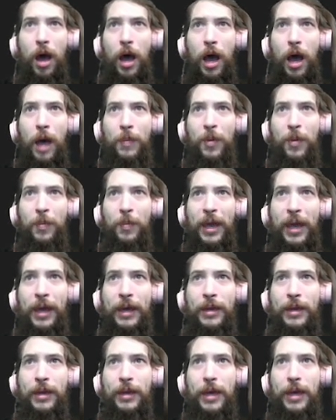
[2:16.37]

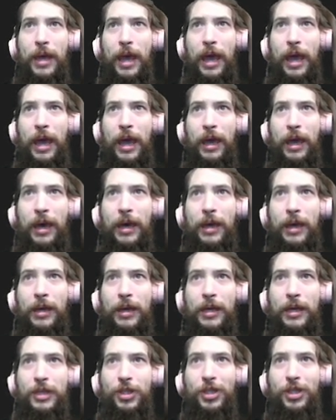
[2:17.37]
Ammerman
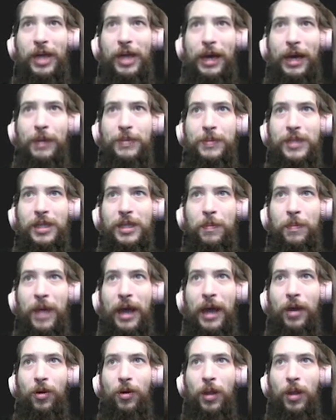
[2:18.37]
and James
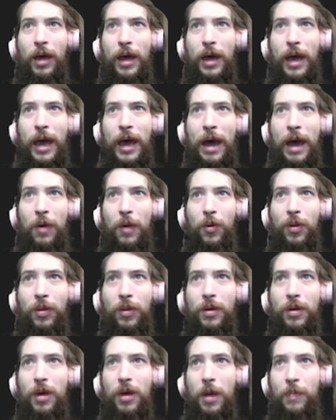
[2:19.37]
Michael Howell,
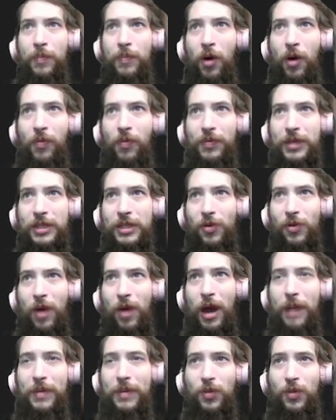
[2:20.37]
both
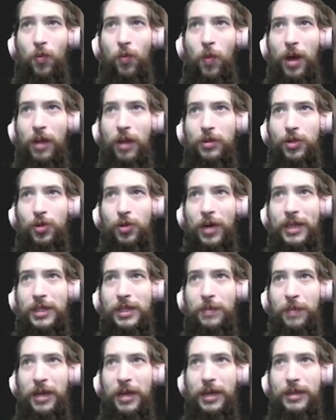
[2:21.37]
described as well-dressed
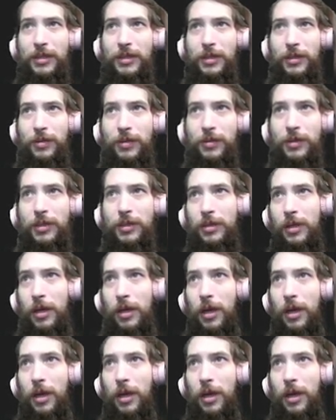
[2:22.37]
men in suits.